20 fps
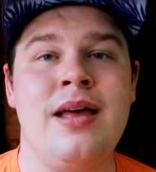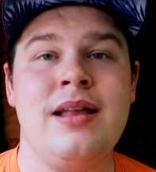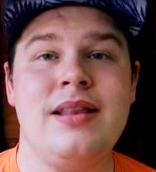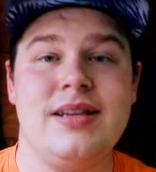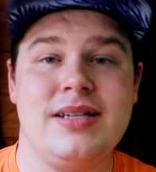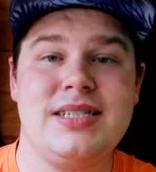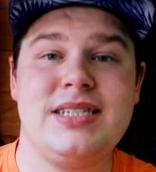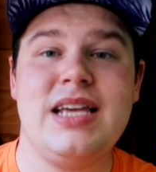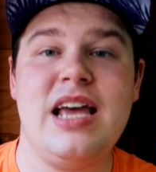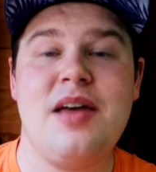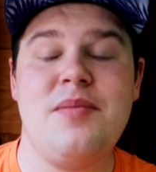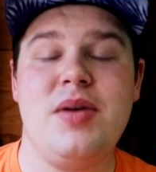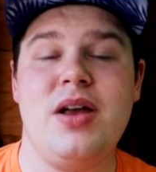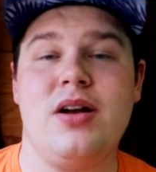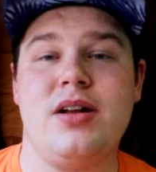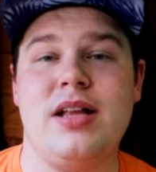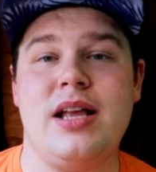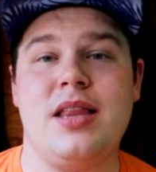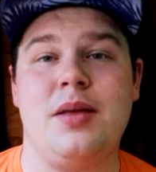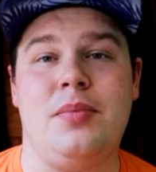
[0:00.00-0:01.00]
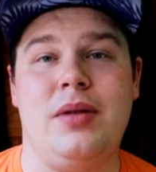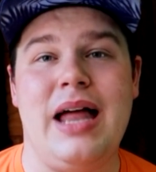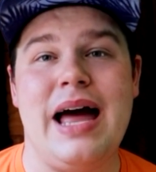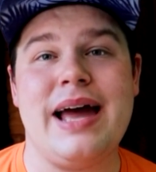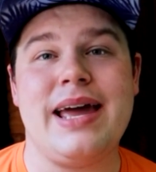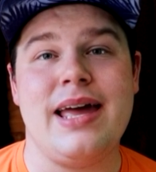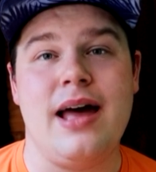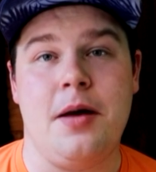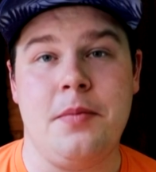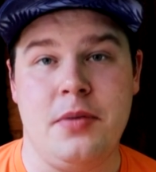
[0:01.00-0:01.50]
the same year that the
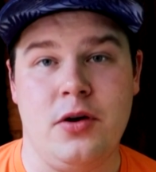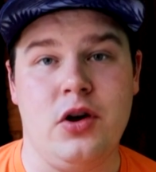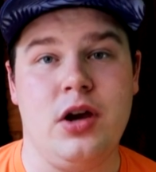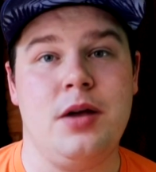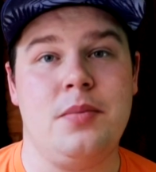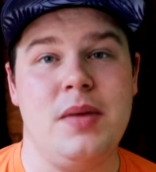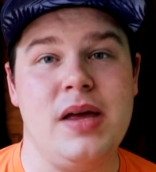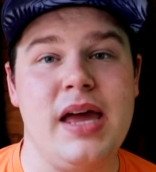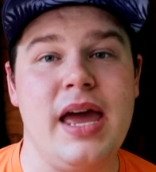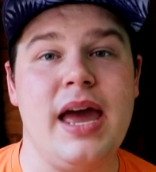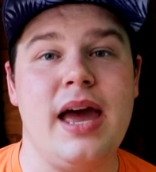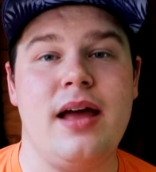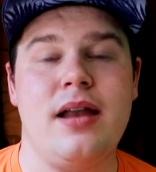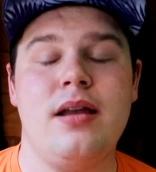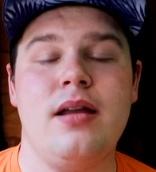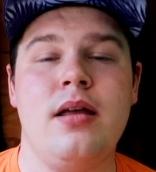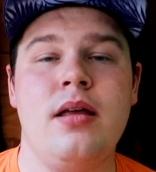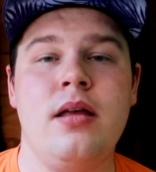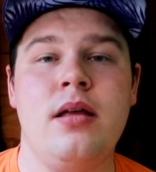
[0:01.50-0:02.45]
blackout period began.